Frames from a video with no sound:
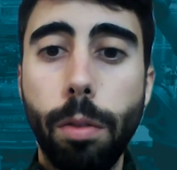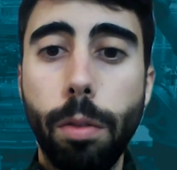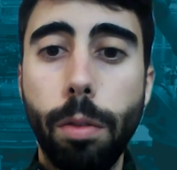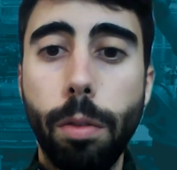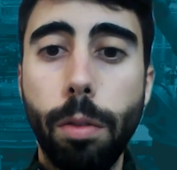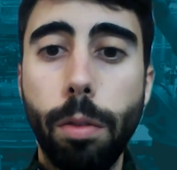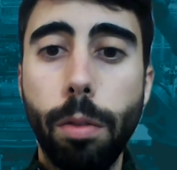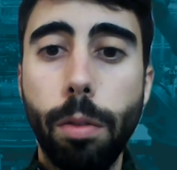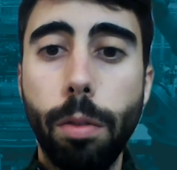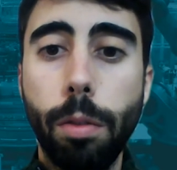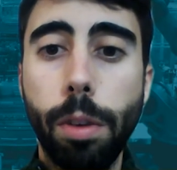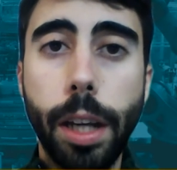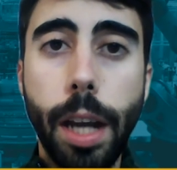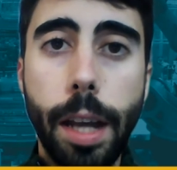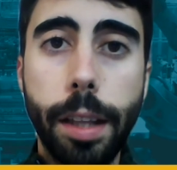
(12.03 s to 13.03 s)
we at
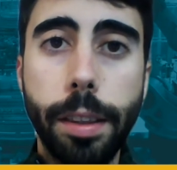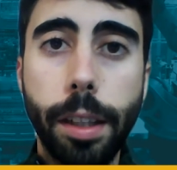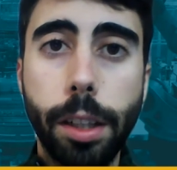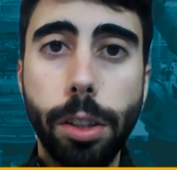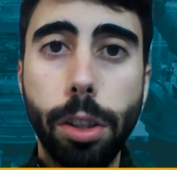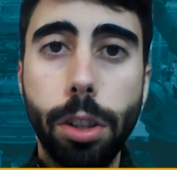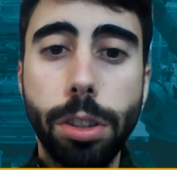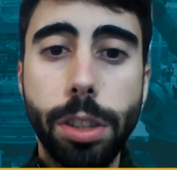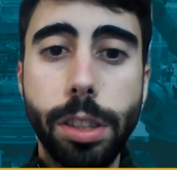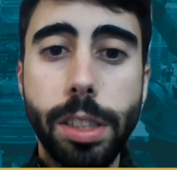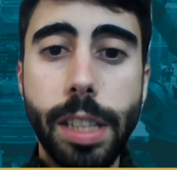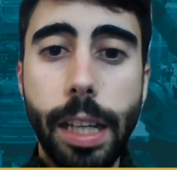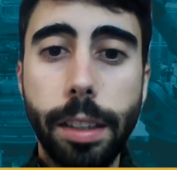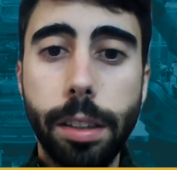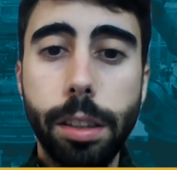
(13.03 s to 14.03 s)
Eurecat Technology
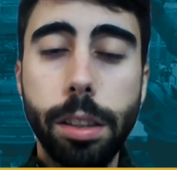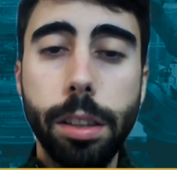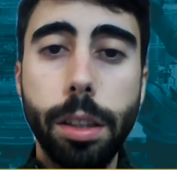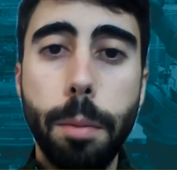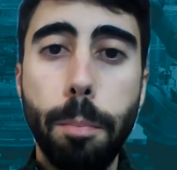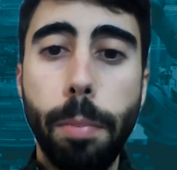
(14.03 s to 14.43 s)
Center